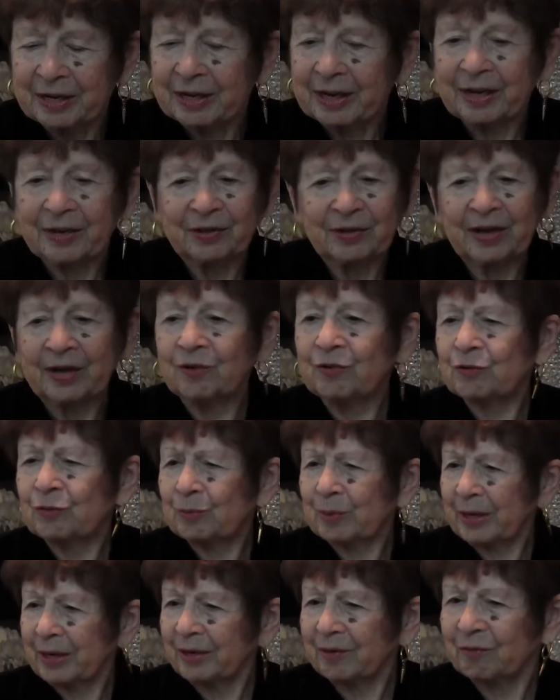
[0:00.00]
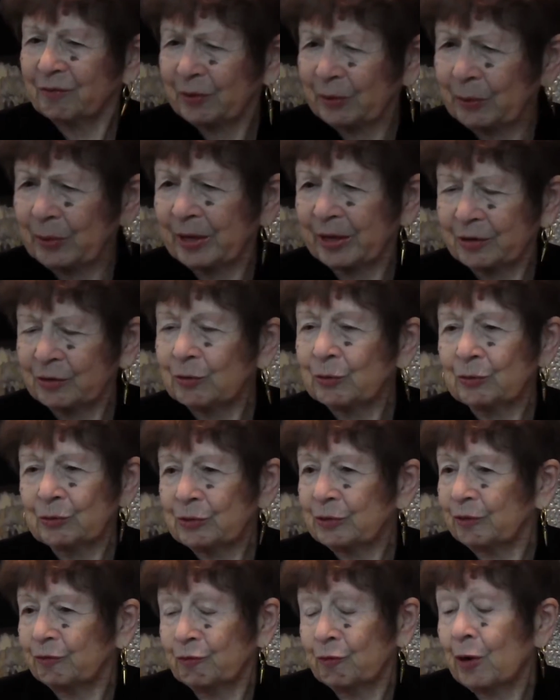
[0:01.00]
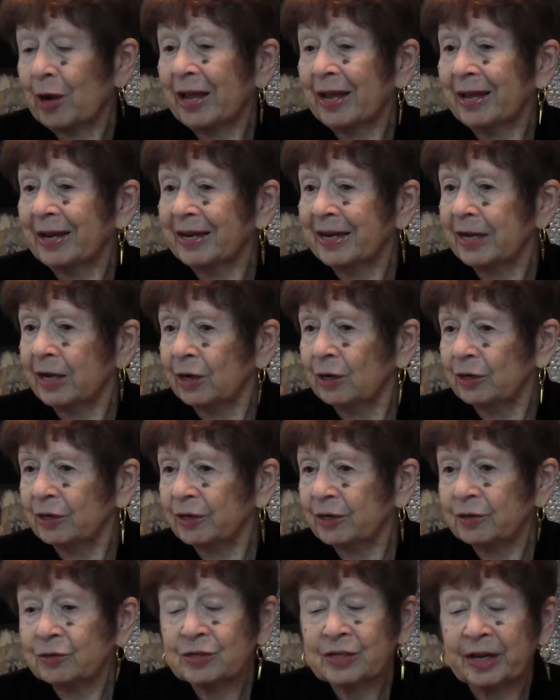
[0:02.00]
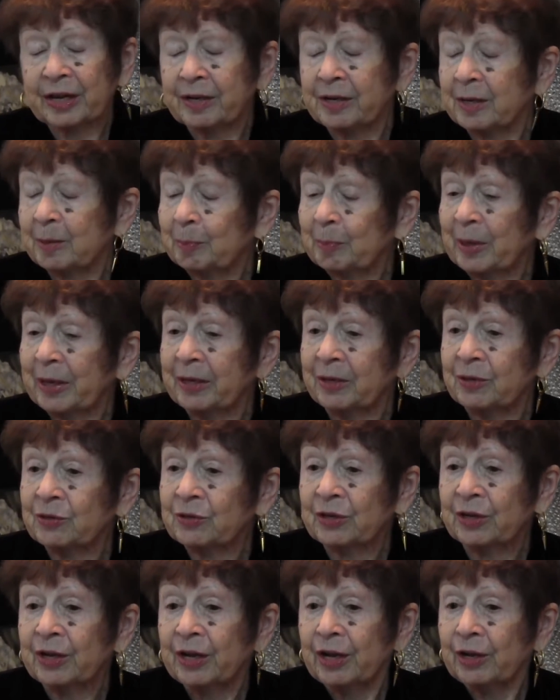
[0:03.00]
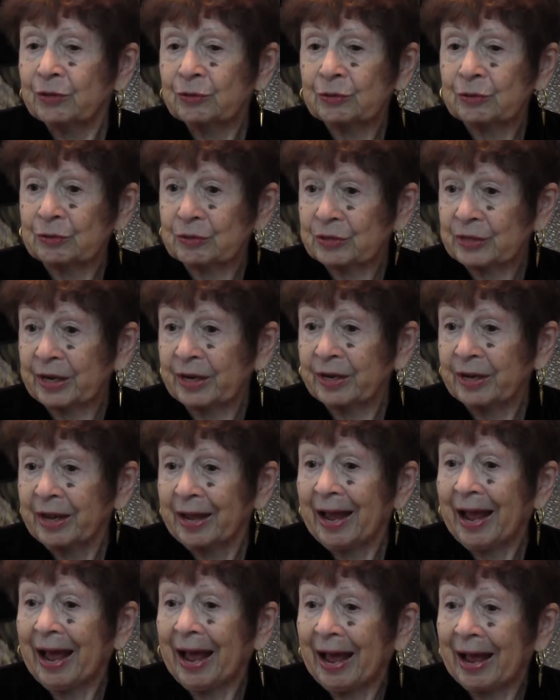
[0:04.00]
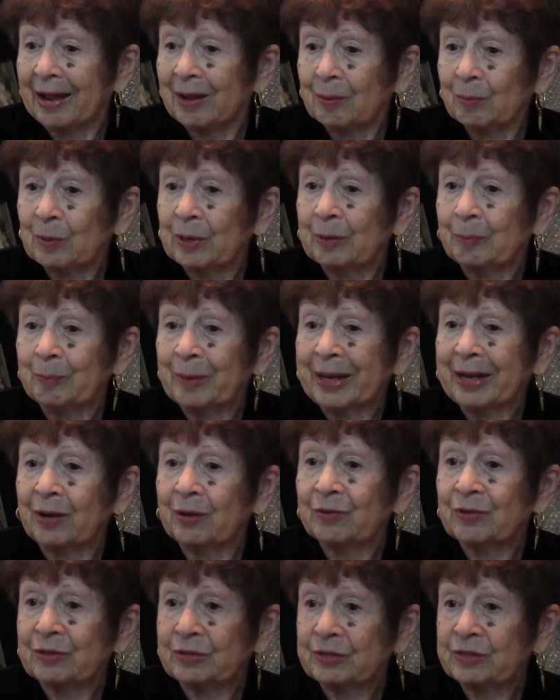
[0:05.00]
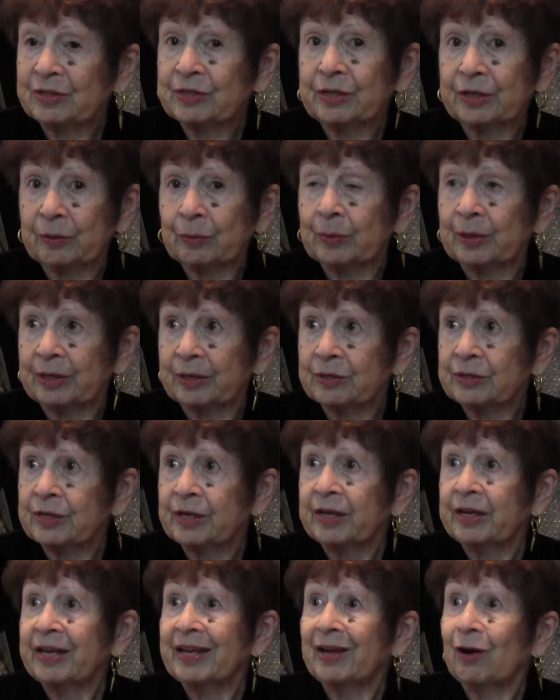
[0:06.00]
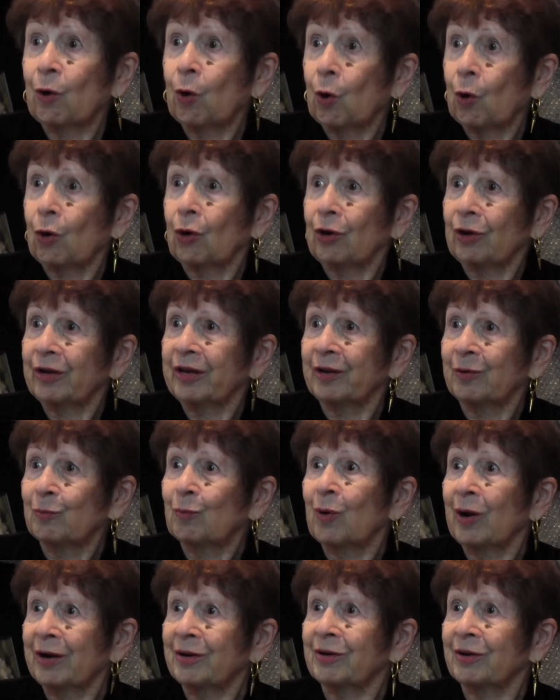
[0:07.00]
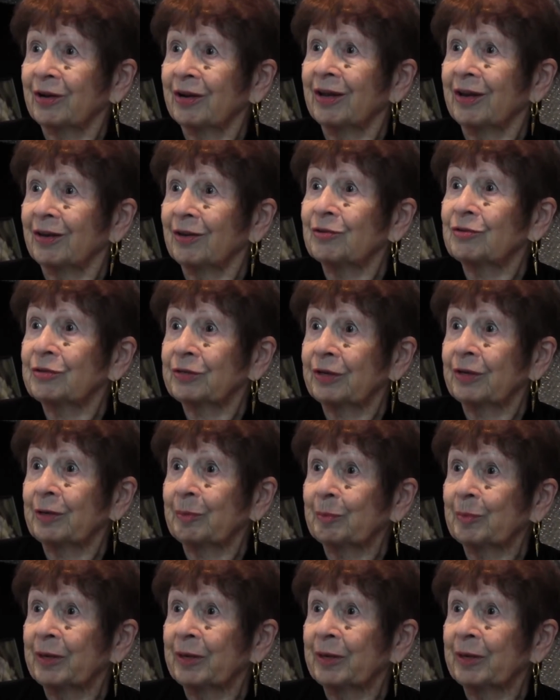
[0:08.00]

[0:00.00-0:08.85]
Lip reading: And it's really very unusual for any artist, any painter, to say, I will make the series all in one color scheme.